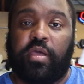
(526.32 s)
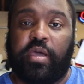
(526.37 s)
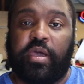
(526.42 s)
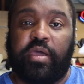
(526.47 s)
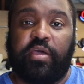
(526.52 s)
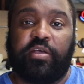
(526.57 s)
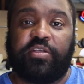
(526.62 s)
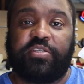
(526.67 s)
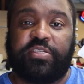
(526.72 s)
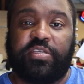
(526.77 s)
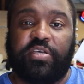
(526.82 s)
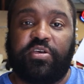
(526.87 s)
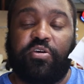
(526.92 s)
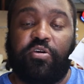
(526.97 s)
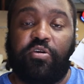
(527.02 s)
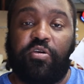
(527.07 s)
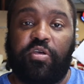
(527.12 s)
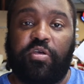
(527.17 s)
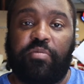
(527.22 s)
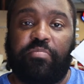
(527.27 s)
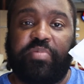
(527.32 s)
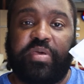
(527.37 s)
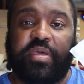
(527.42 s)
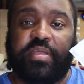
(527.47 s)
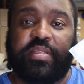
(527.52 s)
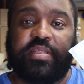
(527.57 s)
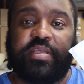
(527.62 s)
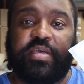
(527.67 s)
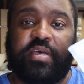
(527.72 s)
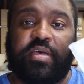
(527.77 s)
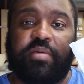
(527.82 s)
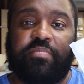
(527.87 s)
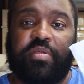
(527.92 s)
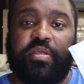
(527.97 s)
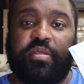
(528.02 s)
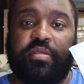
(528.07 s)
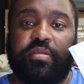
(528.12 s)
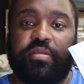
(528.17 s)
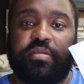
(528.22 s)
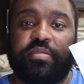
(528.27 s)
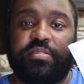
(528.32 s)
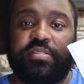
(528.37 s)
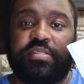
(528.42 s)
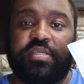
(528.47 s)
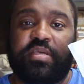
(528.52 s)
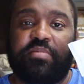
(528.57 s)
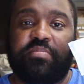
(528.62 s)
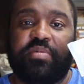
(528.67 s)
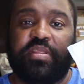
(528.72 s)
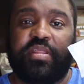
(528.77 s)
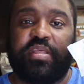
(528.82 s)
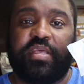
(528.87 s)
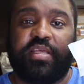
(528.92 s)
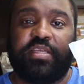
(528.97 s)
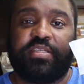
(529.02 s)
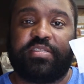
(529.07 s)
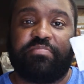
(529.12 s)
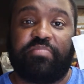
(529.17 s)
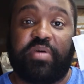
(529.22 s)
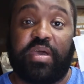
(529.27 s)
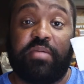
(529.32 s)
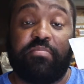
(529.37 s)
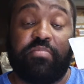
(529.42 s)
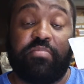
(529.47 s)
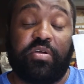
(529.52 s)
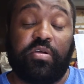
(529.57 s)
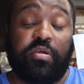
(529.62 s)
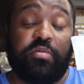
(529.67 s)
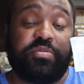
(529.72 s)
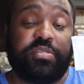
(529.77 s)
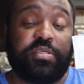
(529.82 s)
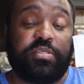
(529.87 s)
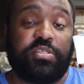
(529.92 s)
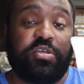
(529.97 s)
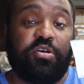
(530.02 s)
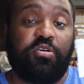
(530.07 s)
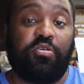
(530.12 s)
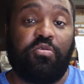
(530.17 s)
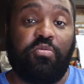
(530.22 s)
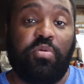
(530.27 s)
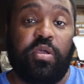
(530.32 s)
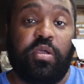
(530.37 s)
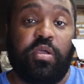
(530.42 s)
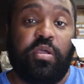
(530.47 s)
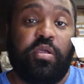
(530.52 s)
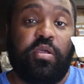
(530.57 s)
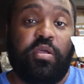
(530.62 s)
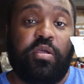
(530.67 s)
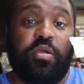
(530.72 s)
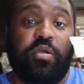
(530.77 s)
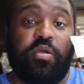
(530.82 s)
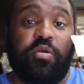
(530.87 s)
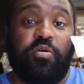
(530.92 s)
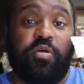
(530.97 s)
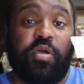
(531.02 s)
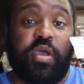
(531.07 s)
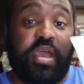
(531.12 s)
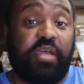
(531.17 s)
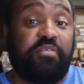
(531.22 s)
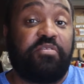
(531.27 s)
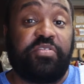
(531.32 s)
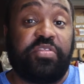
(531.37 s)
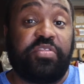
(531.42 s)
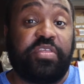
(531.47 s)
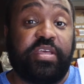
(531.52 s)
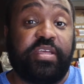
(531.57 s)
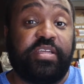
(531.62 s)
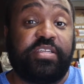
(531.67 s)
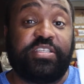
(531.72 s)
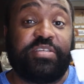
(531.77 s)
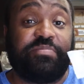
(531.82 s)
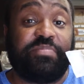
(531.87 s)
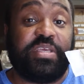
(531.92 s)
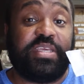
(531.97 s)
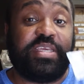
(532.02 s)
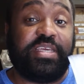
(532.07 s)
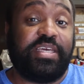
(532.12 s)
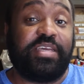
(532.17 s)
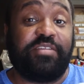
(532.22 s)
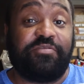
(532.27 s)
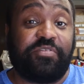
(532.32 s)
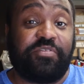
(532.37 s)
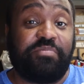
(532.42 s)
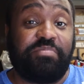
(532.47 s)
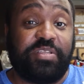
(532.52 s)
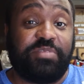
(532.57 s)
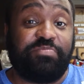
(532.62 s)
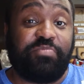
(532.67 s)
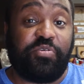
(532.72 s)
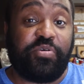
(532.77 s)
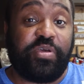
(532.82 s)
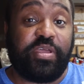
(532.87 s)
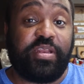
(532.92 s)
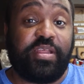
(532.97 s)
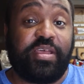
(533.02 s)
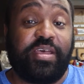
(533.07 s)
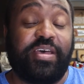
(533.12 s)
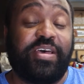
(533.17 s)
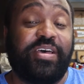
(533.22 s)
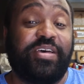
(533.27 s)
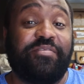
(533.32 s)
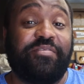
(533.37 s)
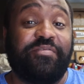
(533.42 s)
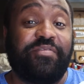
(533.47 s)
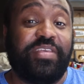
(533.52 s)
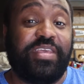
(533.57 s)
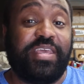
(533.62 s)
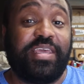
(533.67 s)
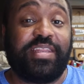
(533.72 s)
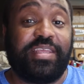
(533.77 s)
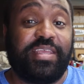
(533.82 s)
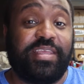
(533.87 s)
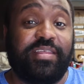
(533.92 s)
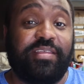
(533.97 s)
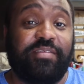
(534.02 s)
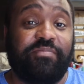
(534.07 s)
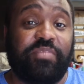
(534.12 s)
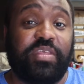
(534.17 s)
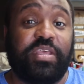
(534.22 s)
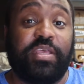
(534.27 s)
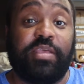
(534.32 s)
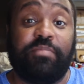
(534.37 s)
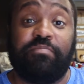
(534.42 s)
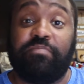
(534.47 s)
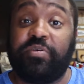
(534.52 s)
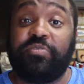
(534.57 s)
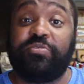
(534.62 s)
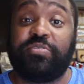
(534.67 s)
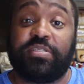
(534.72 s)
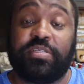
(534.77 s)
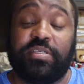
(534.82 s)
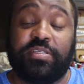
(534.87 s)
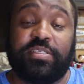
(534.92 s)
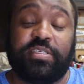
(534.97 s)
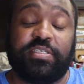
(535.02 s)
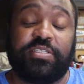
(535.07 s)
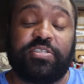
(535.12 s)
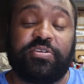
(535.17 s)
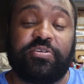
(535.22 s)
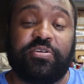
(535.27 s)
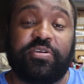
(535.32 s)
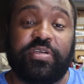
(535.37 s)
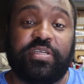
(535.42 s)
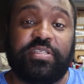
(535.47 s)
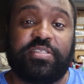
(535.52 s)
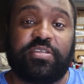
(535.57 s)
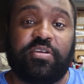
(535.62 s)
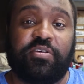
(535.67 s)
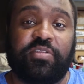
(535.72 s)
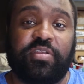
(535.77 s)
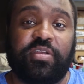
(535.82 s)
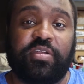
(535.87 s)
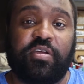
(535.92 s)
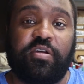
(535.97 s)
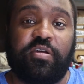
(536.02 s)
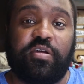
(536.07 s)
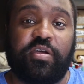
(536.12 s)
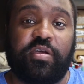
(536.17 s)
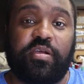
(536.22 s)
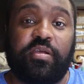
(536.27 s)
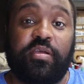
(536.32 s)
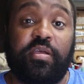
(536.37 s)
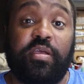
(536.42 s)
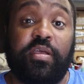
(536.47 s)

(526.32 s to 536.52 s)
I also picked up some of these pipe barbs. So everything should be good from this point of getting the boost sensor installed in the car.